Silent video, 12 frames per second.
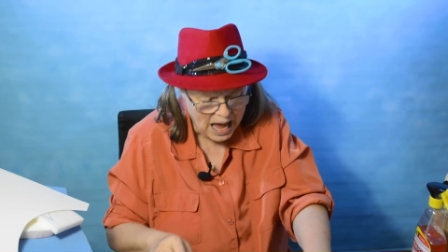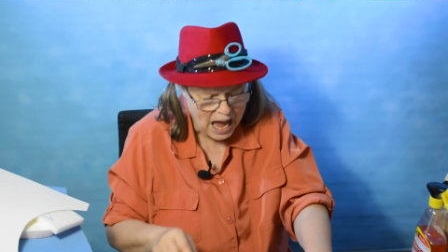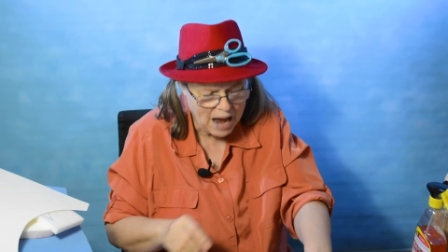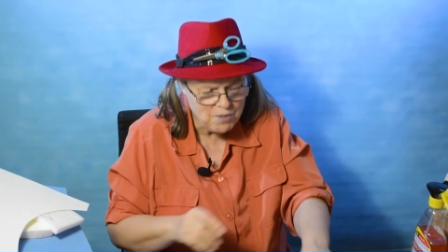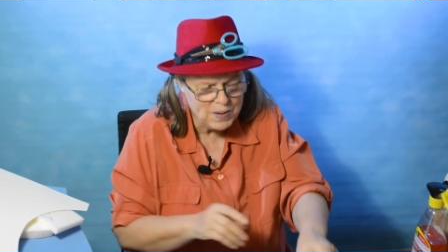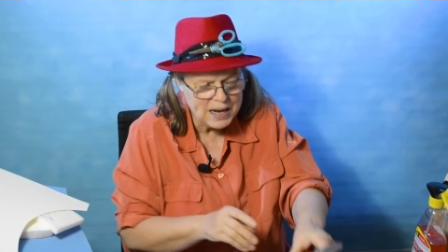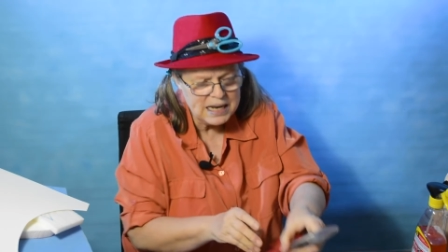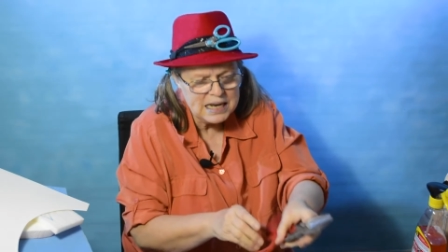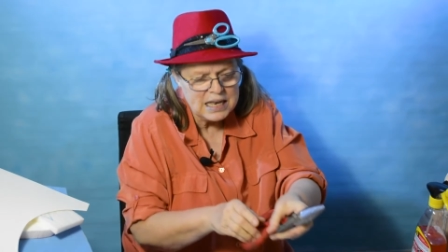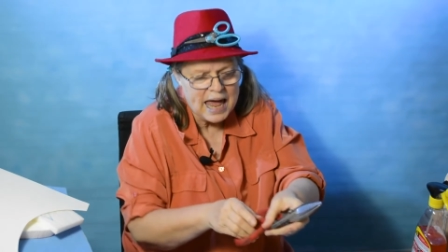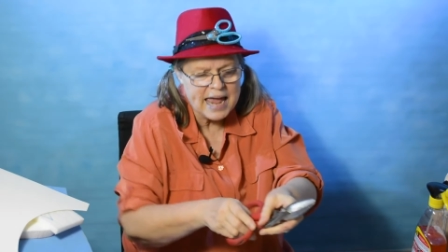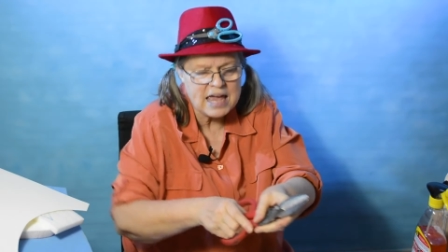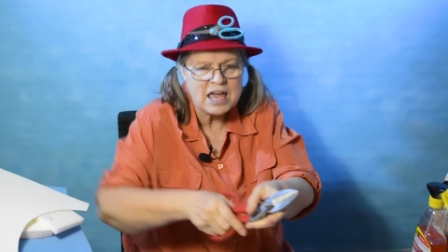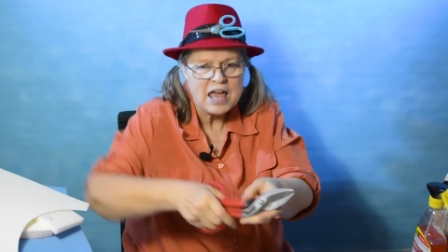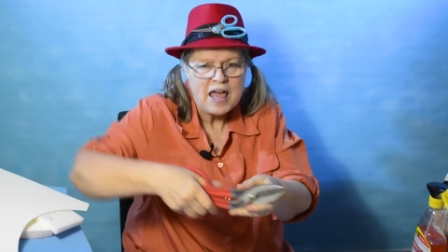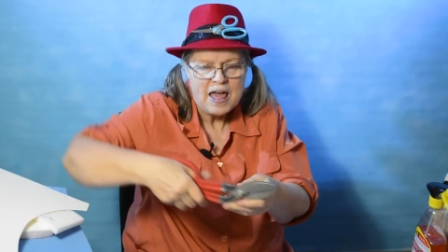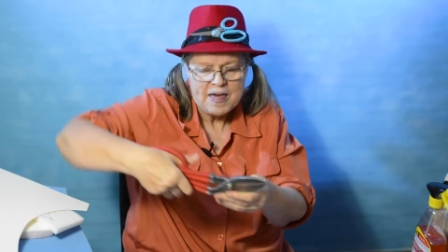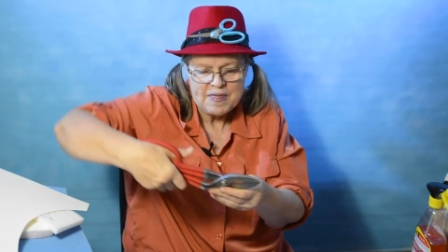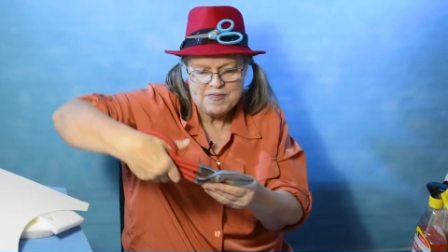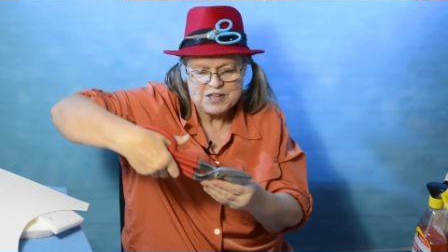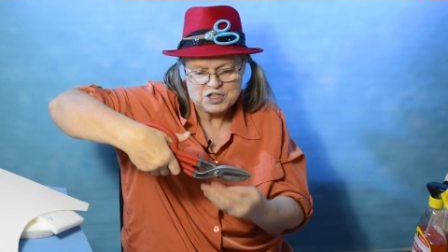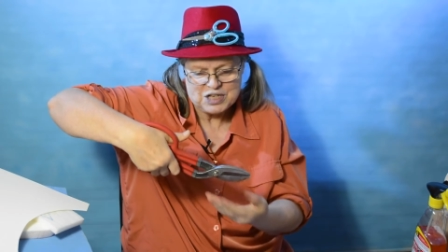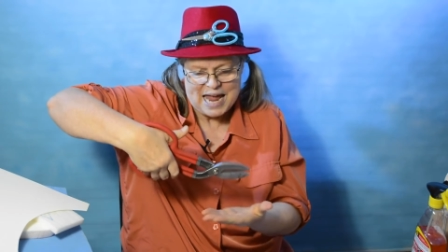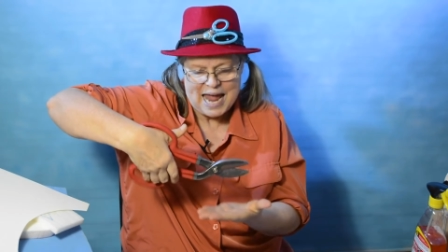I really like
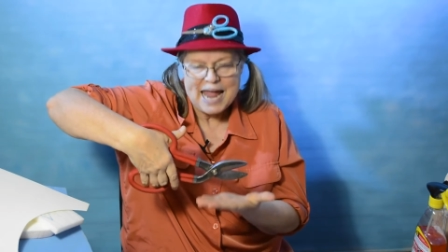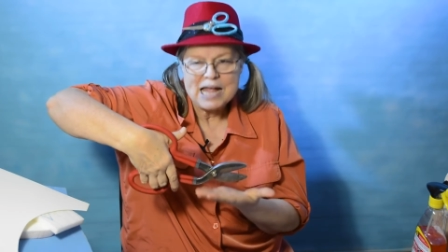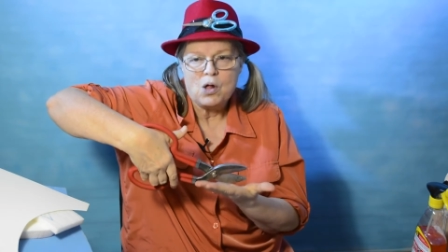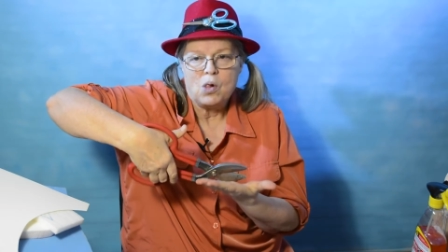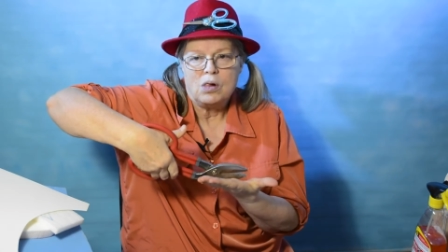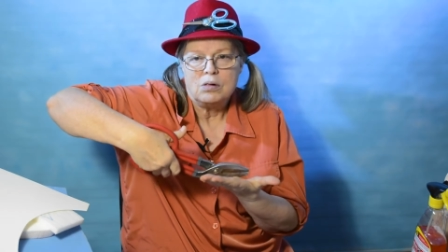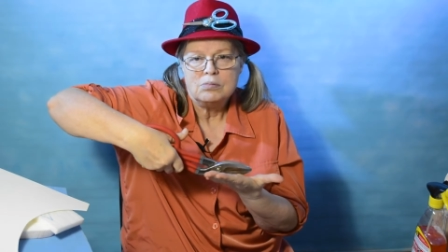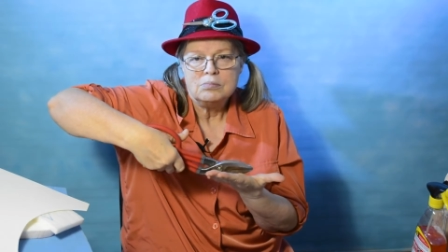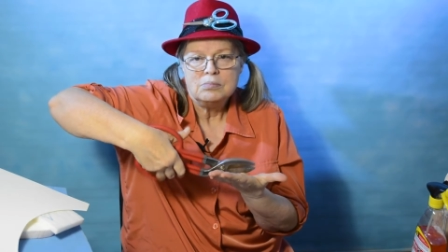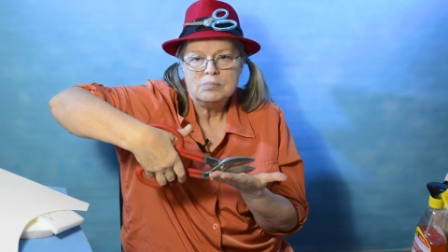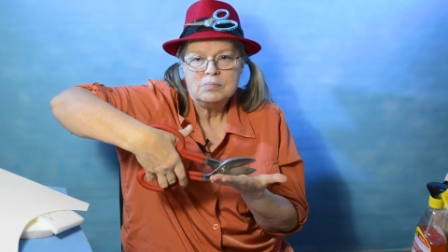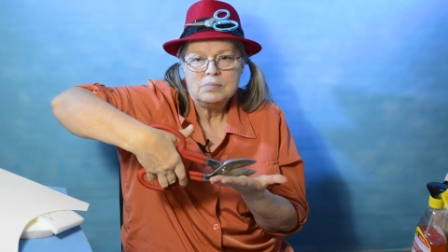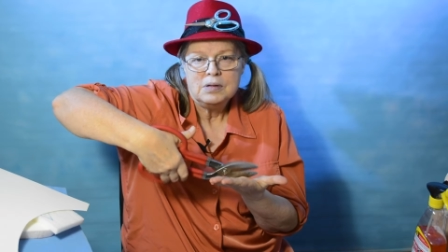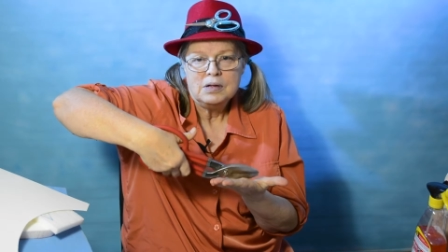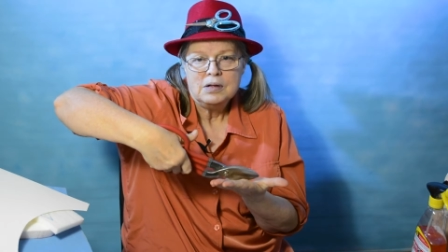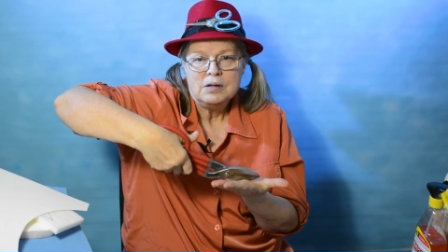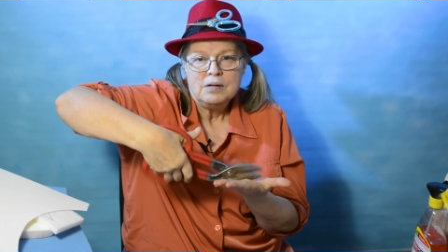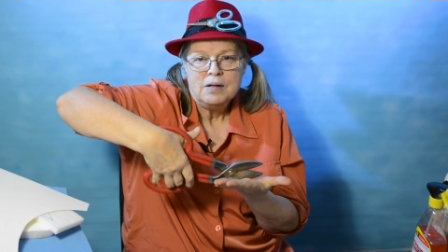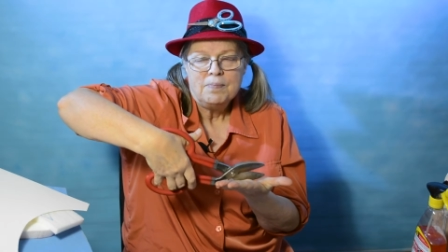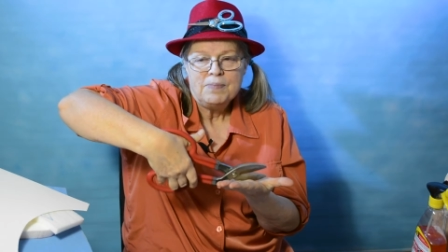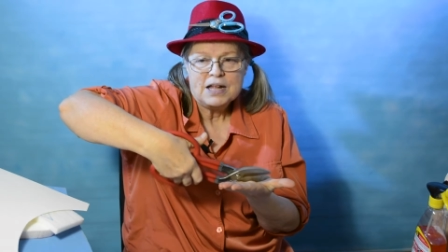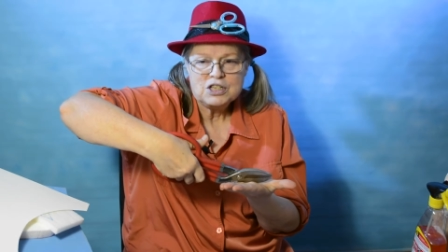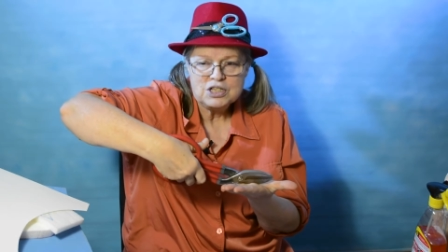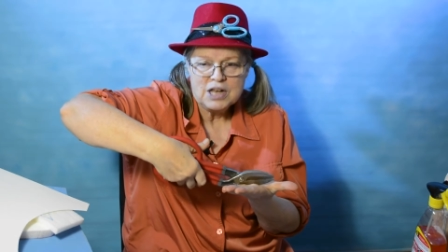this angle.
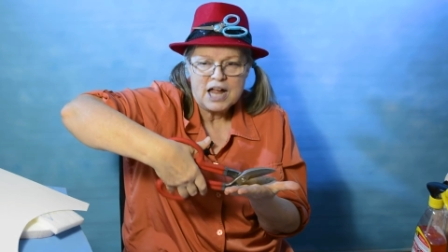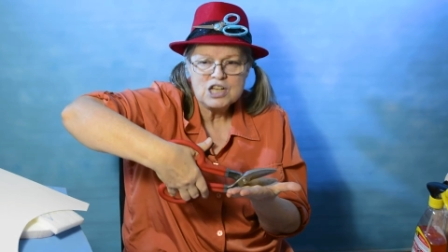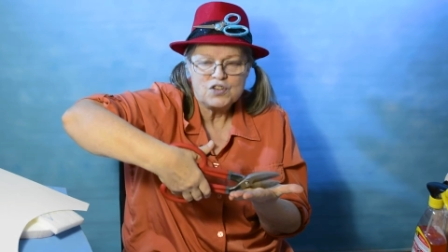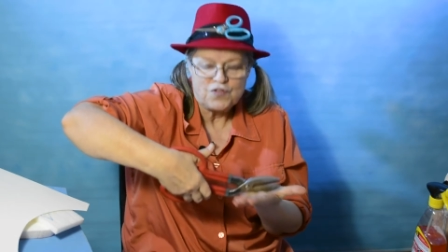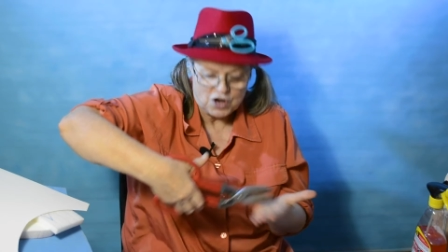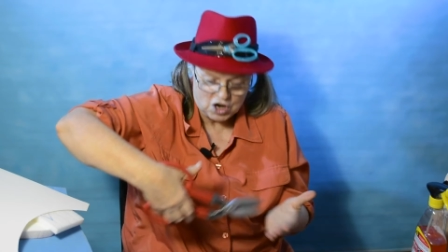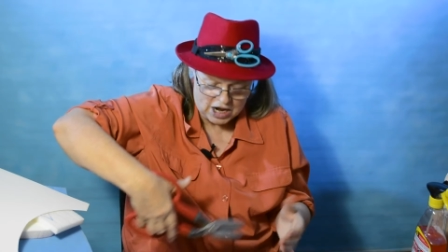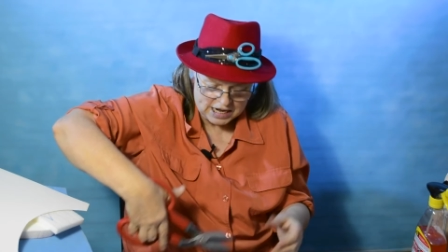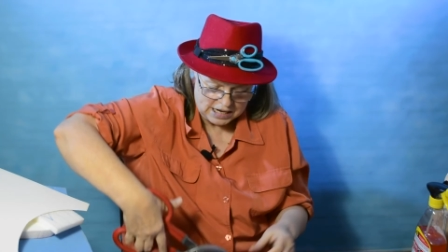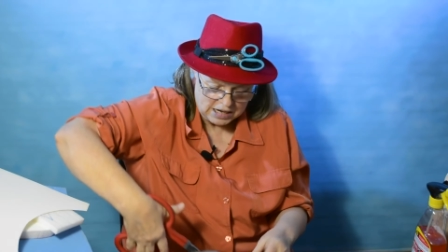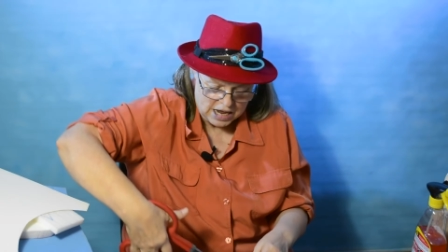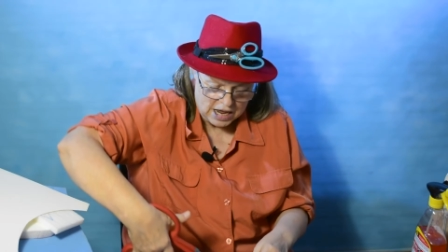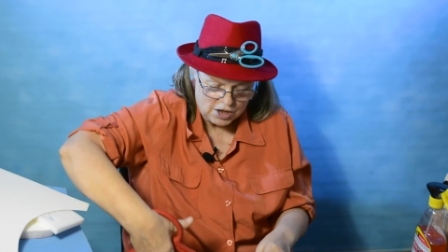That's nice for cutting.